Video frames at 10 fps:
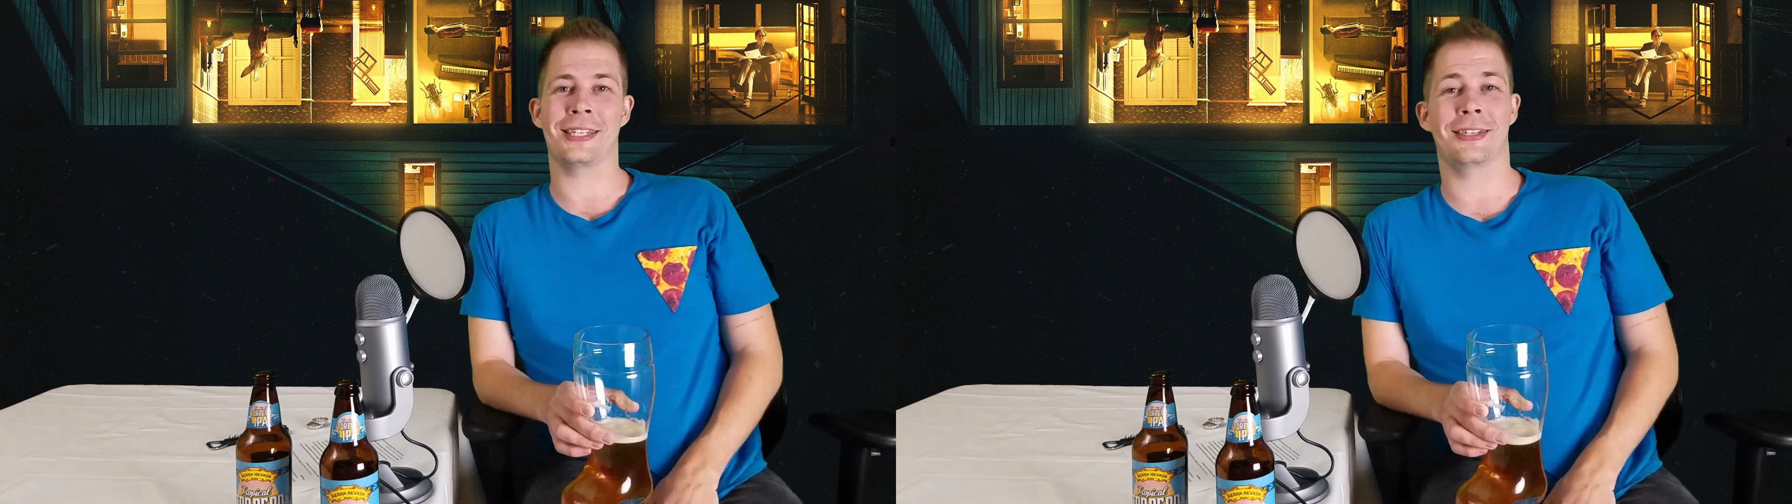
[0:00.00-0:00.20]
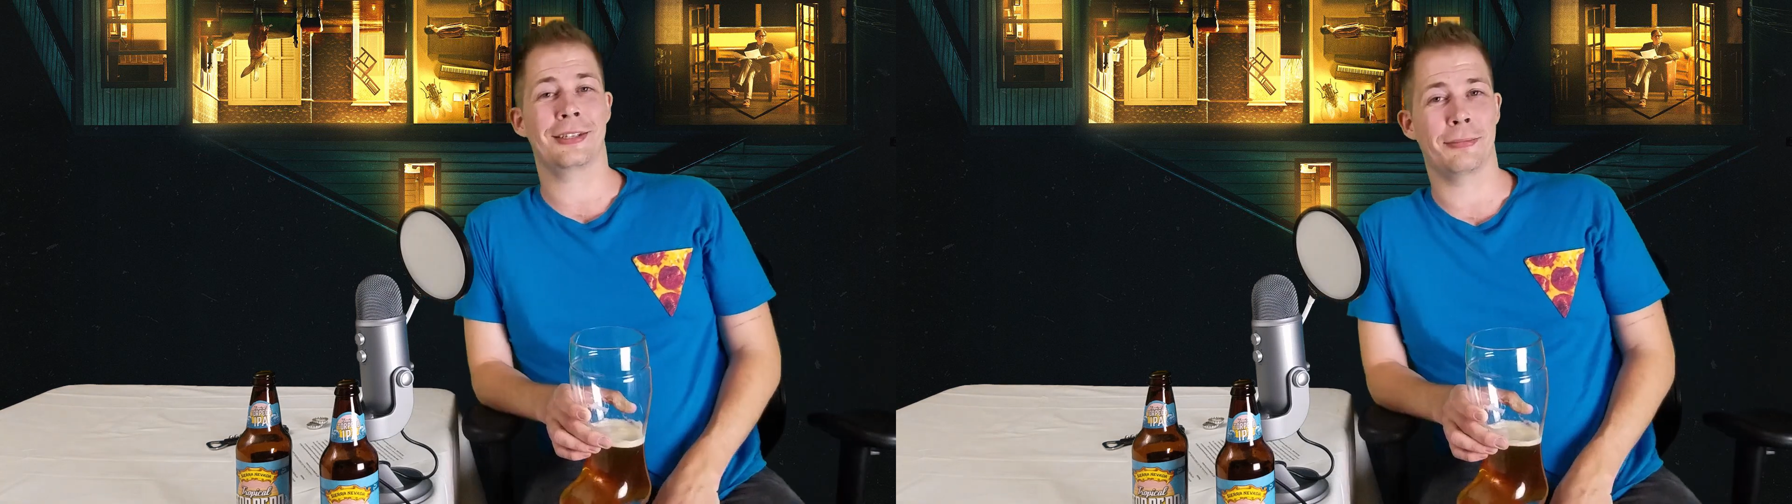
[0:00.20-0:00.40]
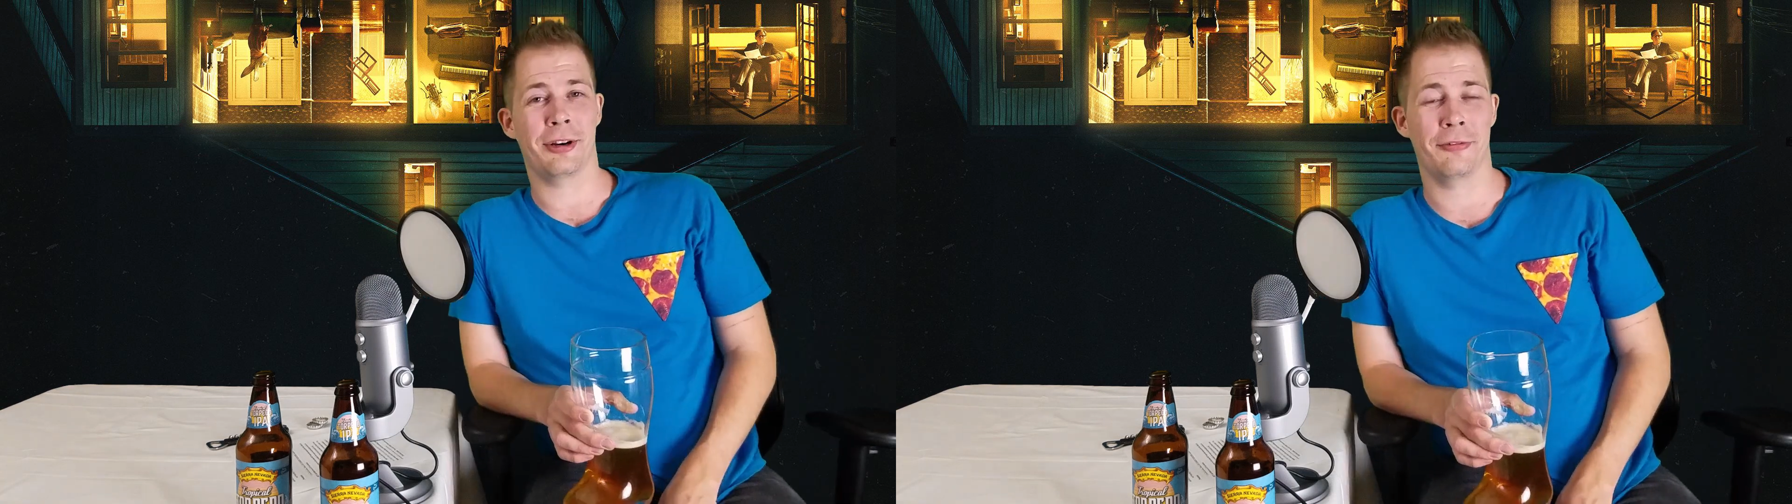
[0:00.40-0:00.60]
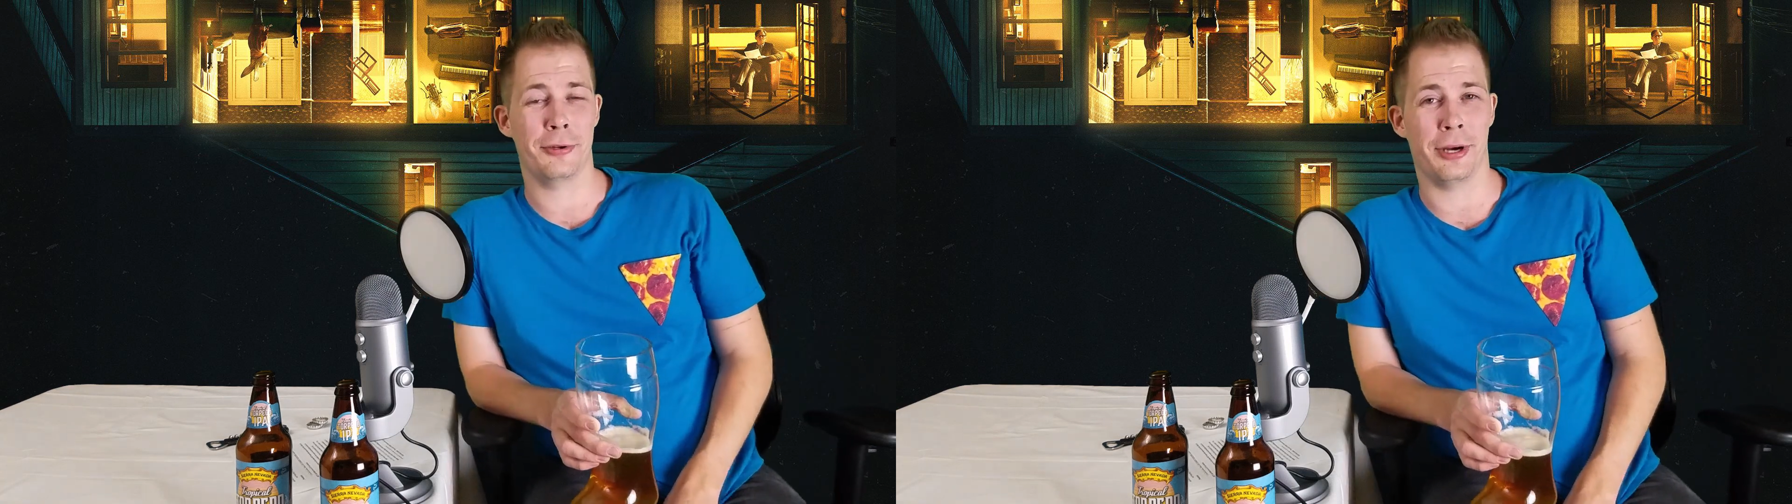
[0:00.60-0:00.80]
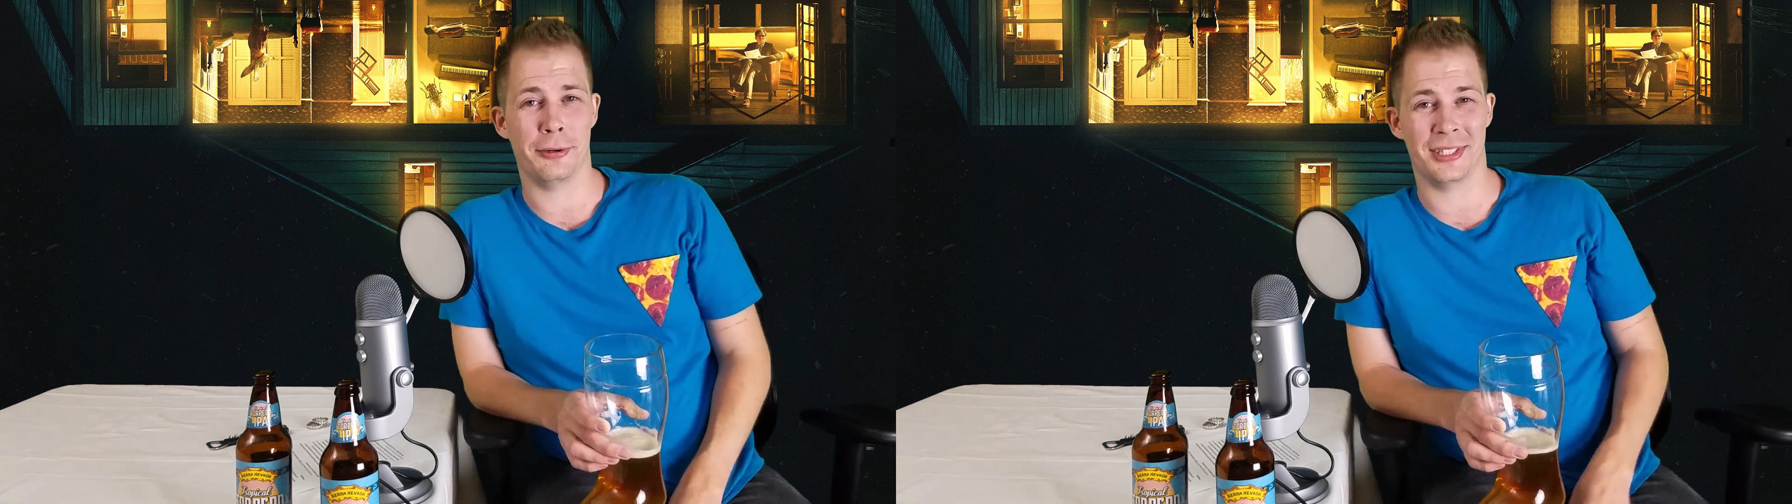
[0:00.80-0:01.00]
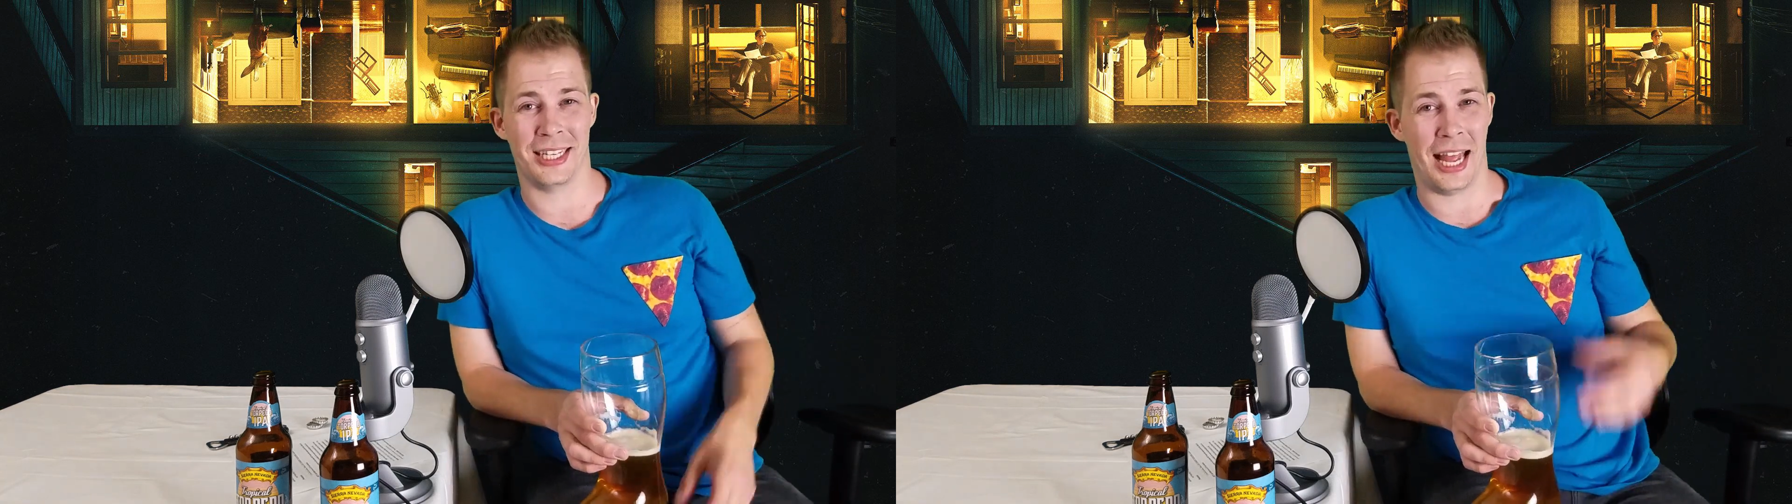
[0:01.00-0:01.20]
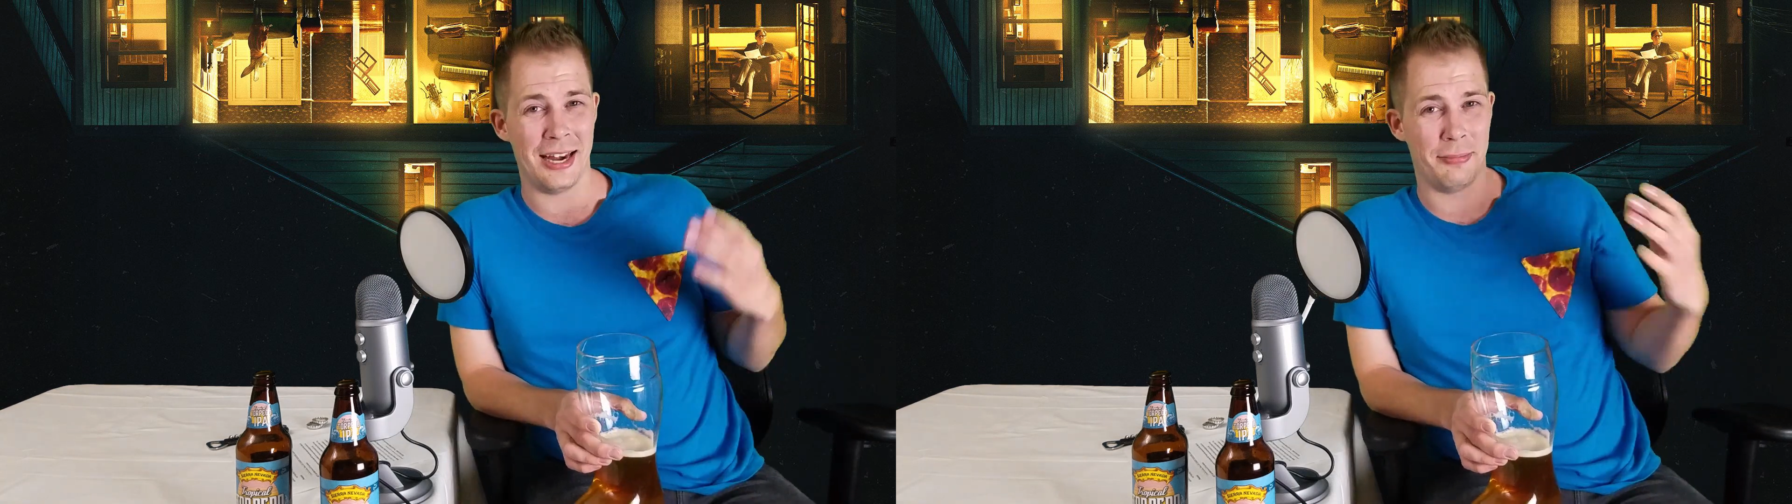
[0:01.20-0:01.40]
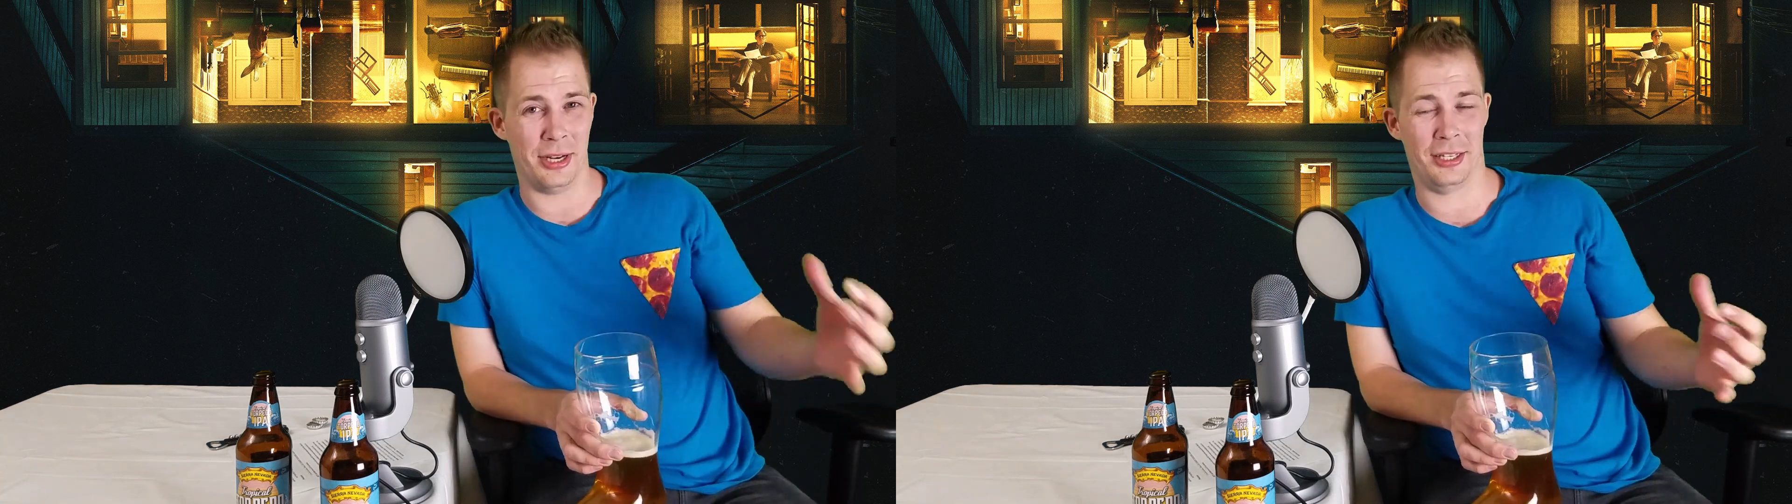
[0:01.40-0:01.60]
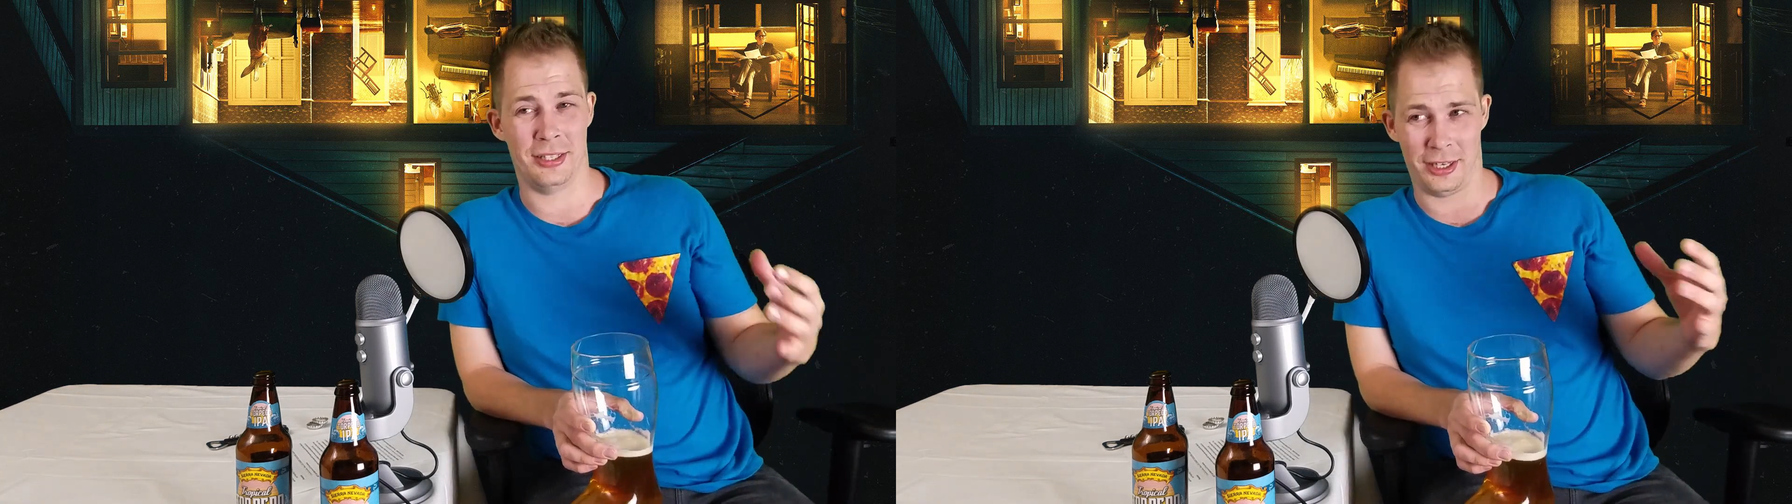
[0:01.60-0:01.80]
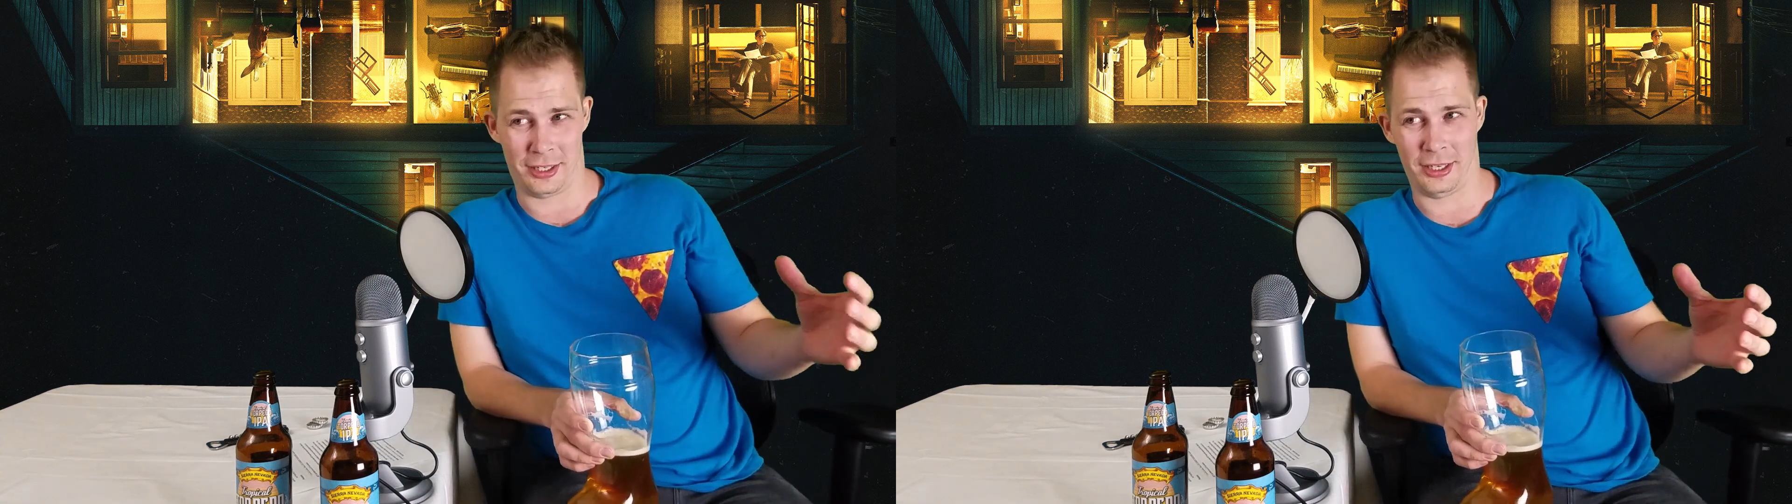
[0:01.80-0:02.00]
As I said in my review, I don't see anybody
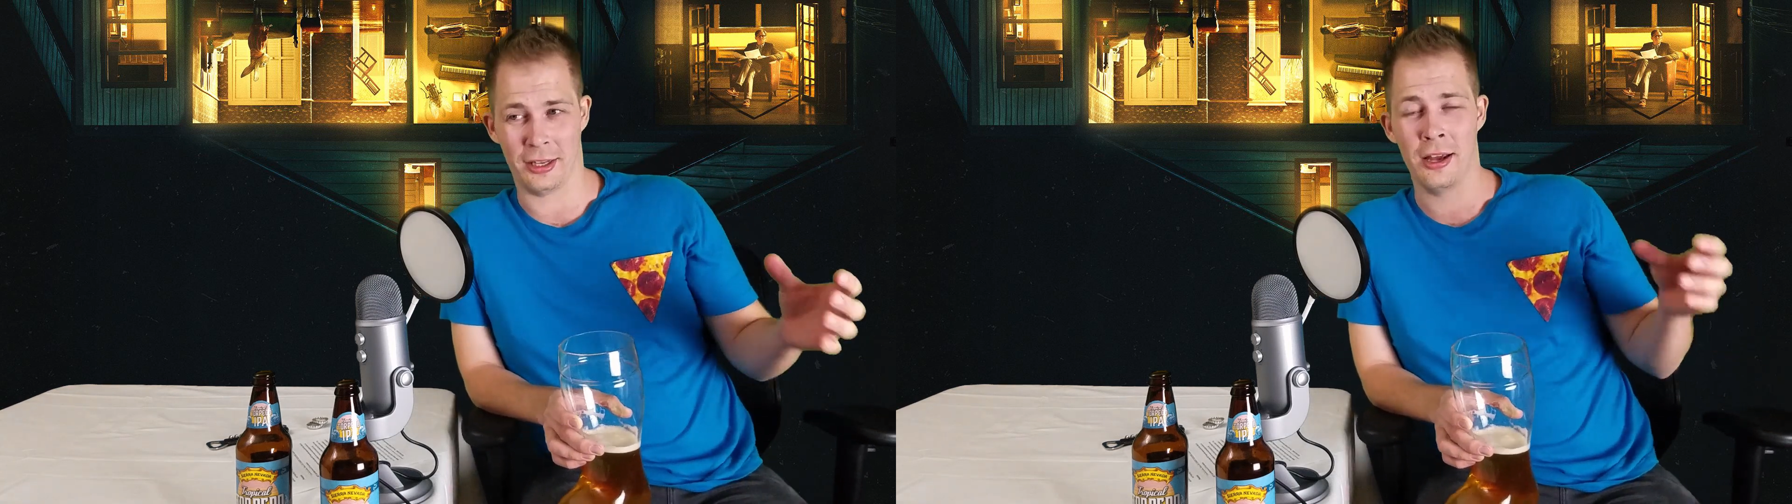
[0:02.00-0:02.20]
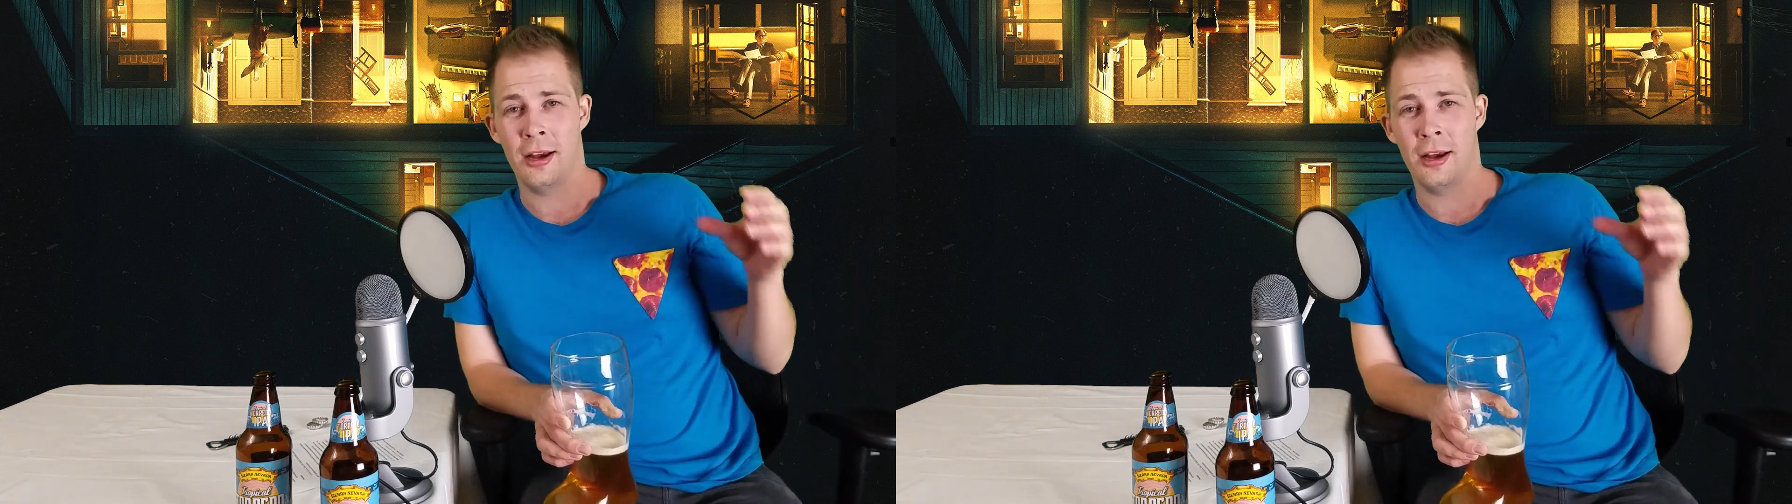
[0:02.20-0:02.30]
talking